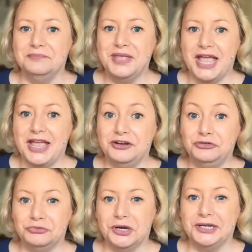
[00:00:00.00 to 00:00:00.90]
end
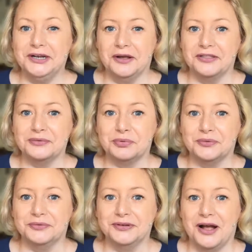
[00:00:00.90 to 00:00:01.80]
run all
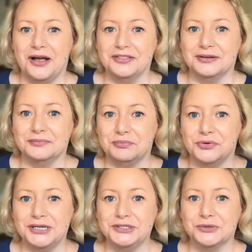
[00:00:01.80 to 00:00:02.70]
the
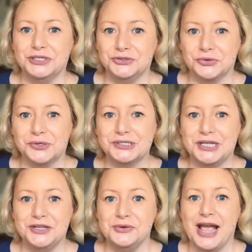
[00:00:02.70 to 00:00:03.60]
parental controls
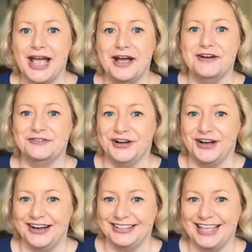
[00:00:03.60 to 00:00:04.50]
that you have
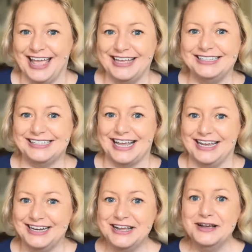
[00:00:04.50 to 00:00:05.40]
on the
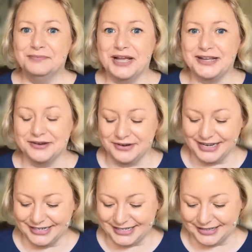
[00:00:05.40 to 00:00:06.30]
headset by going
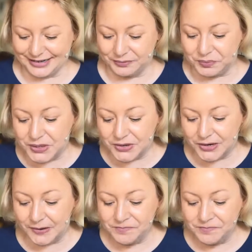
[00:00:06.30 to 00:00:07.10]
into the computer.